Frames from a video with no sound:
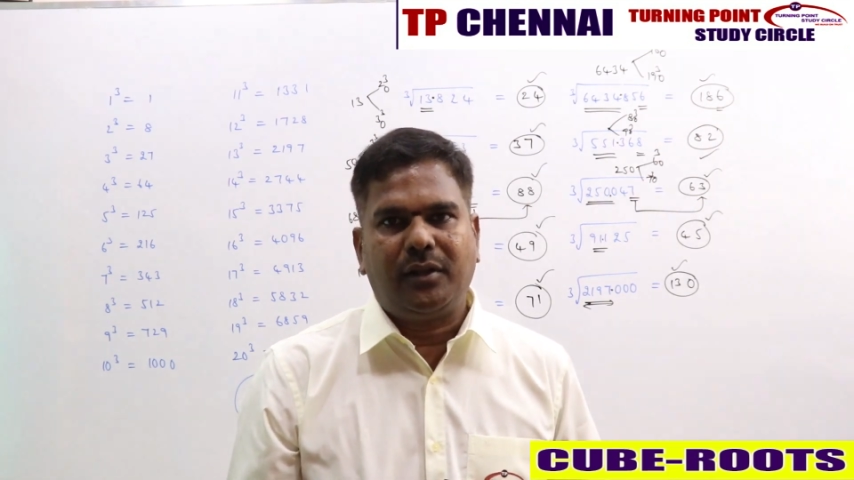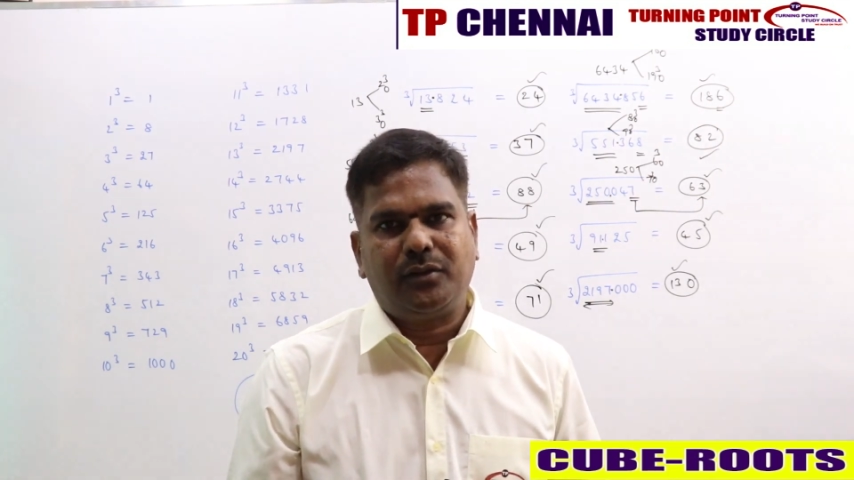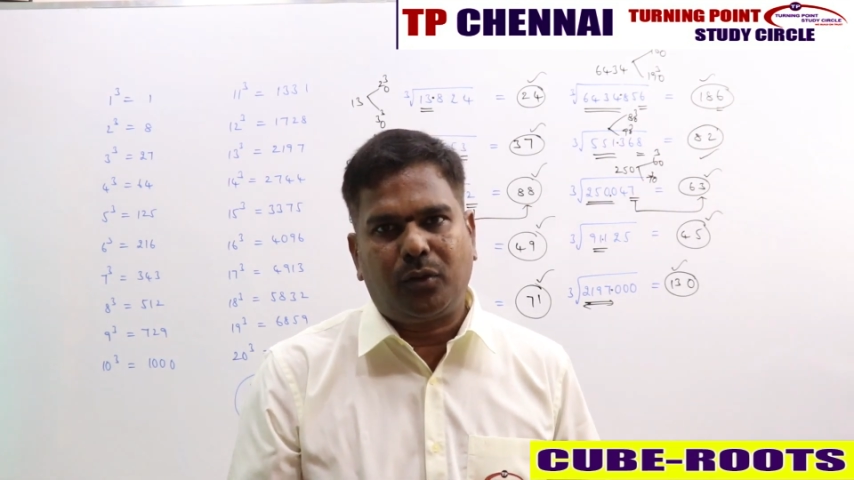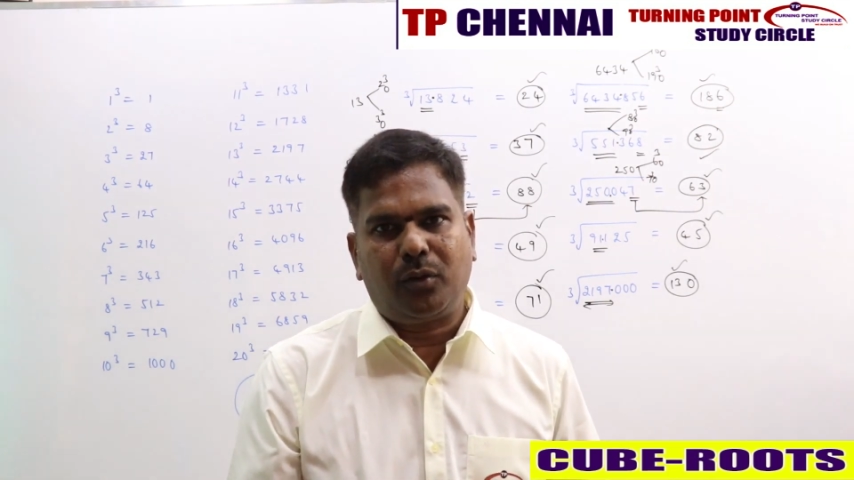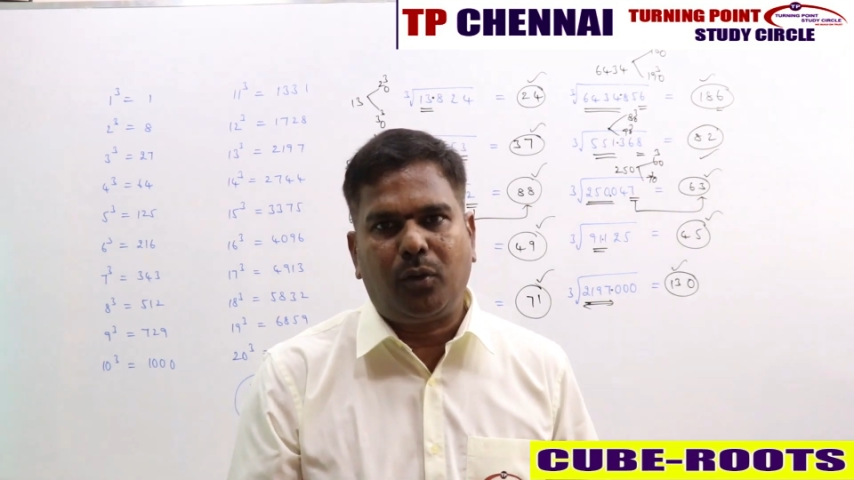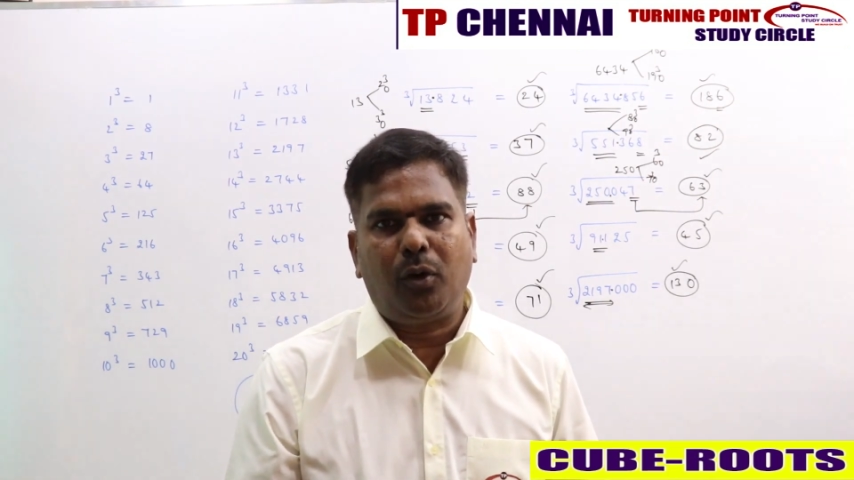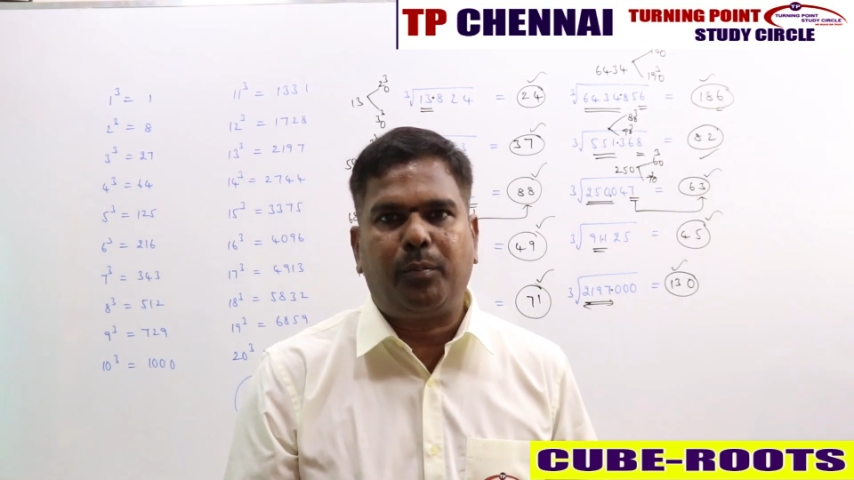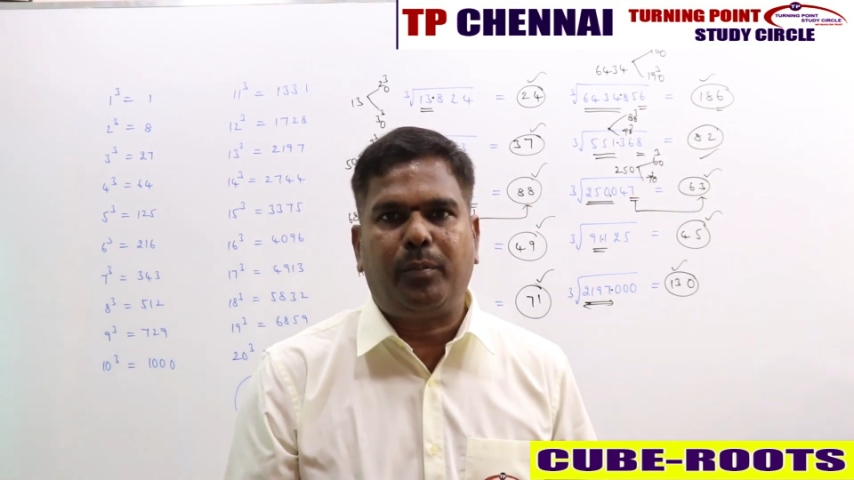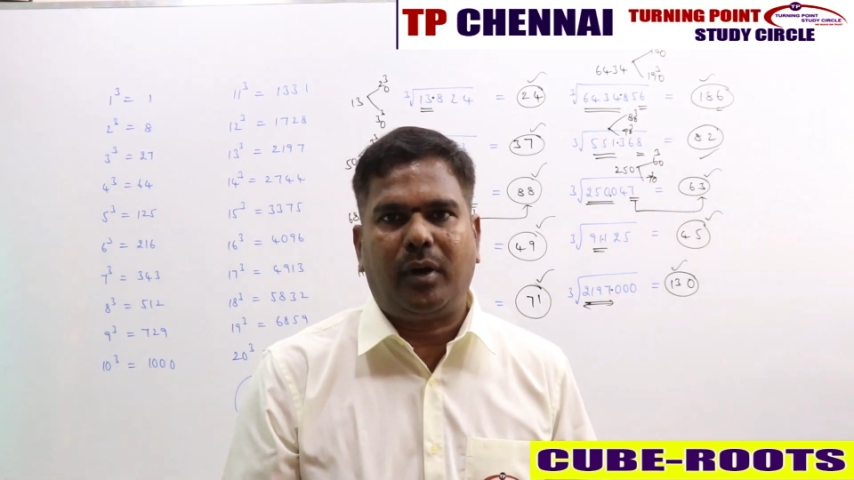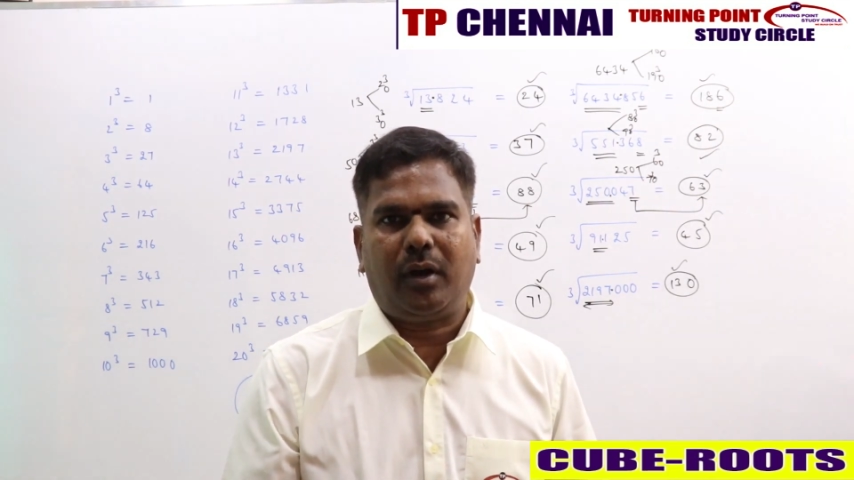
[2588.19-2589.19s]
So
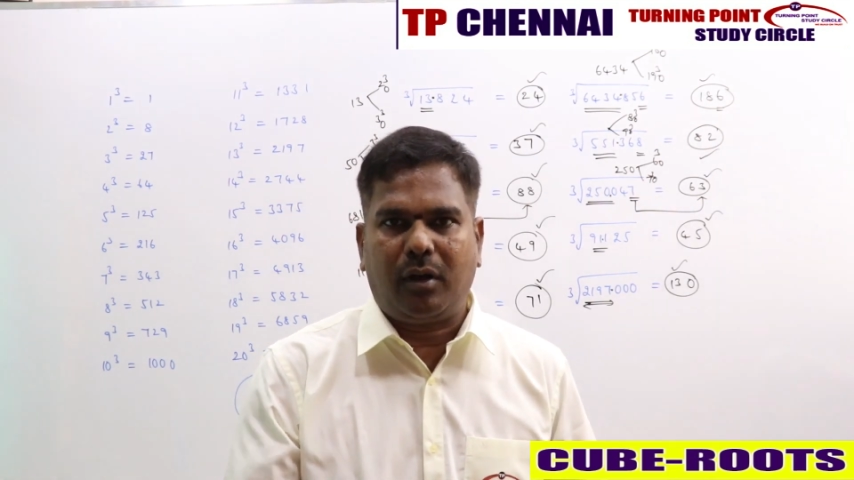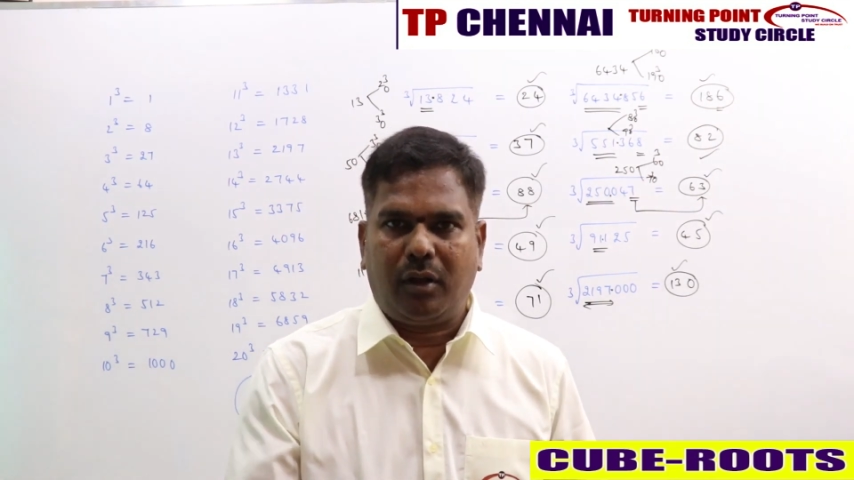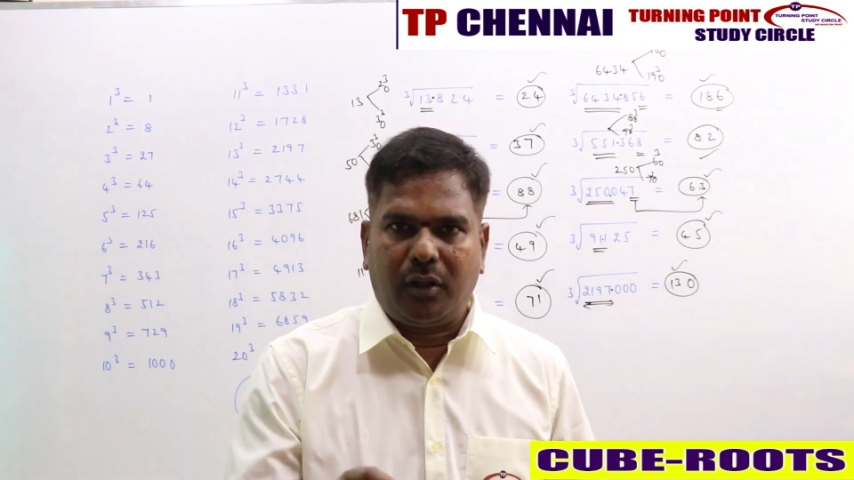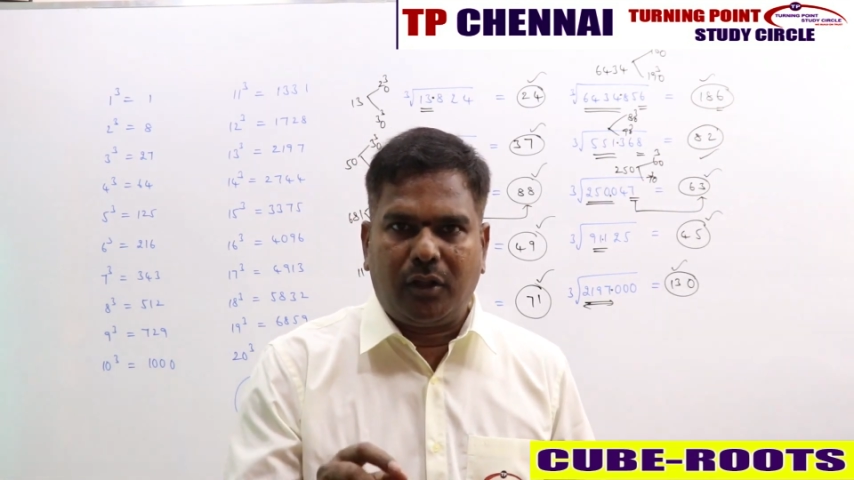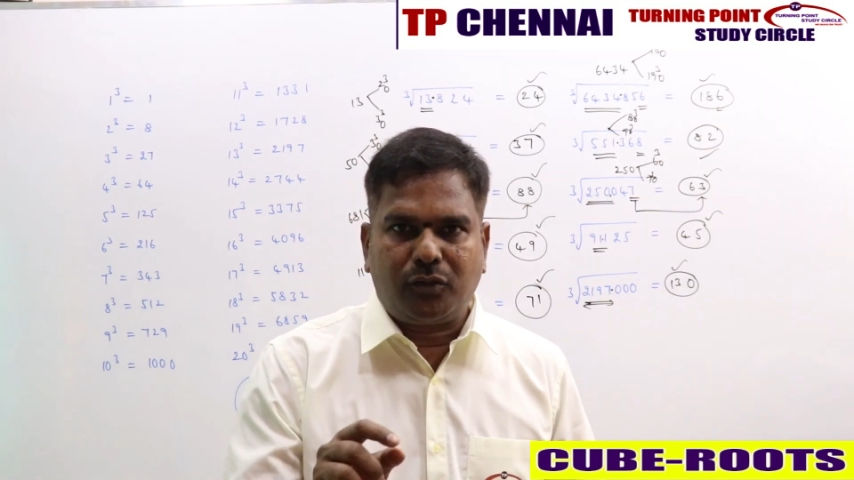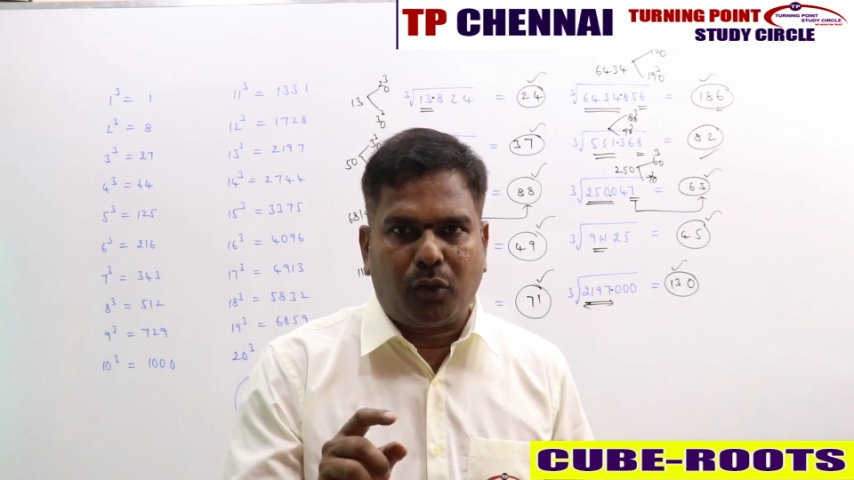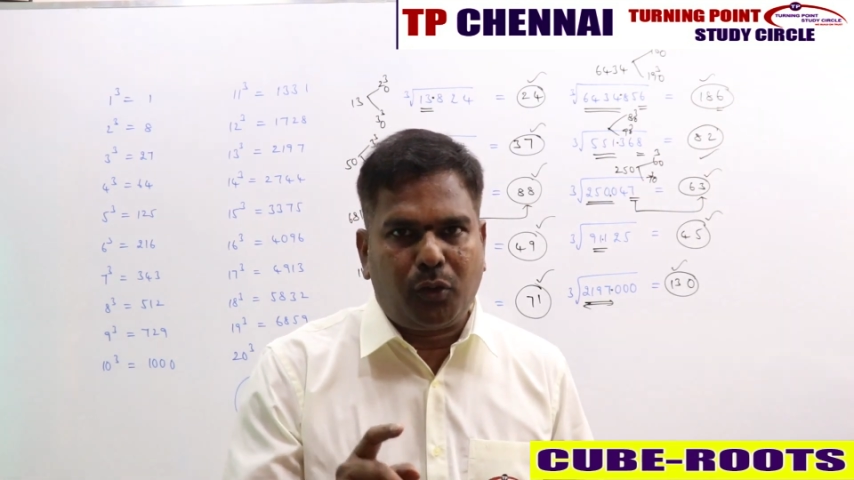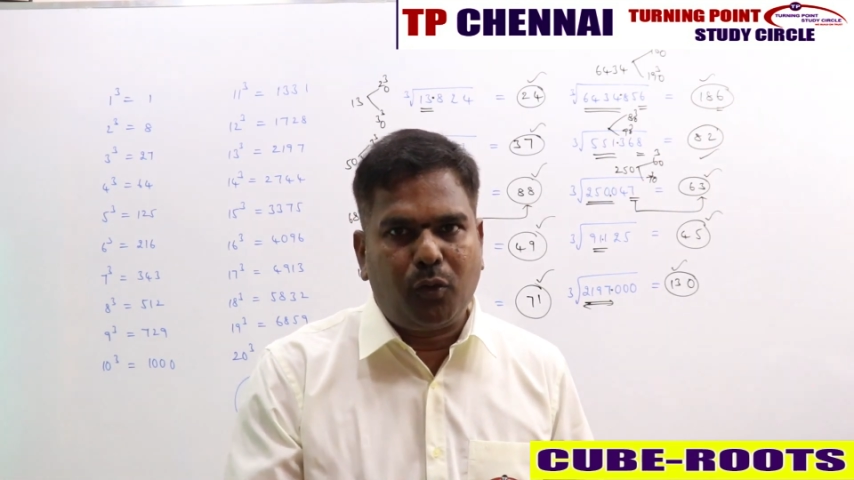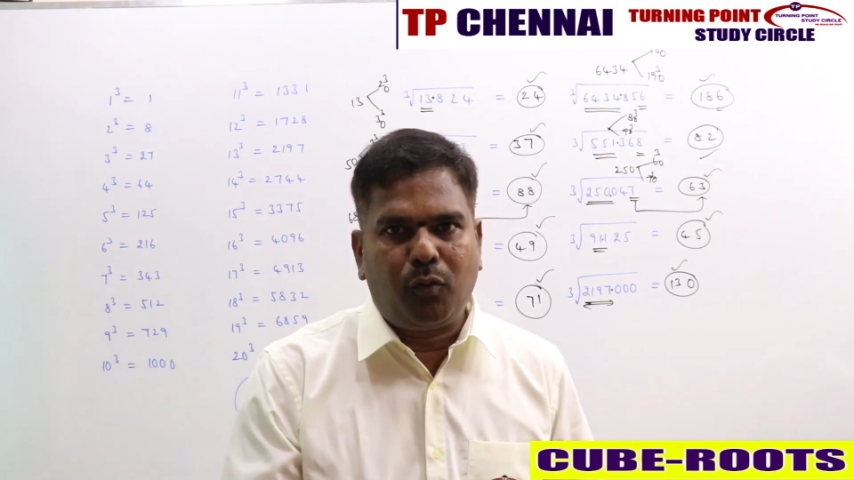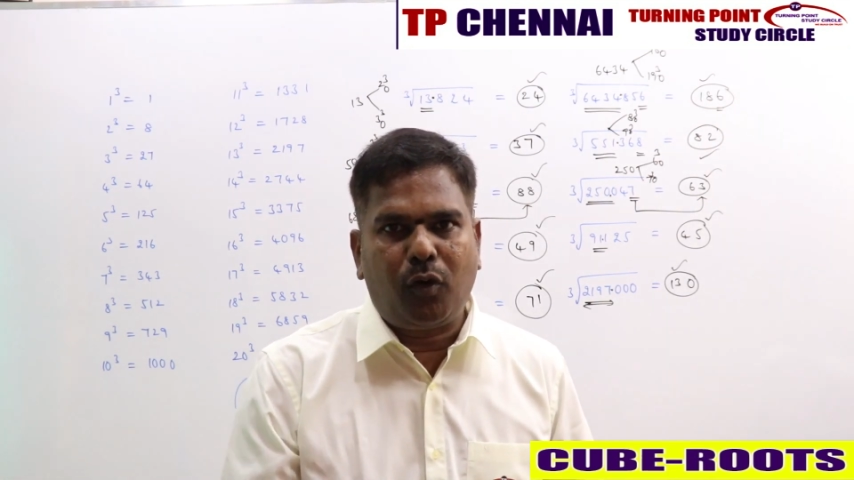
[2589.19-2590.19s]
hope so you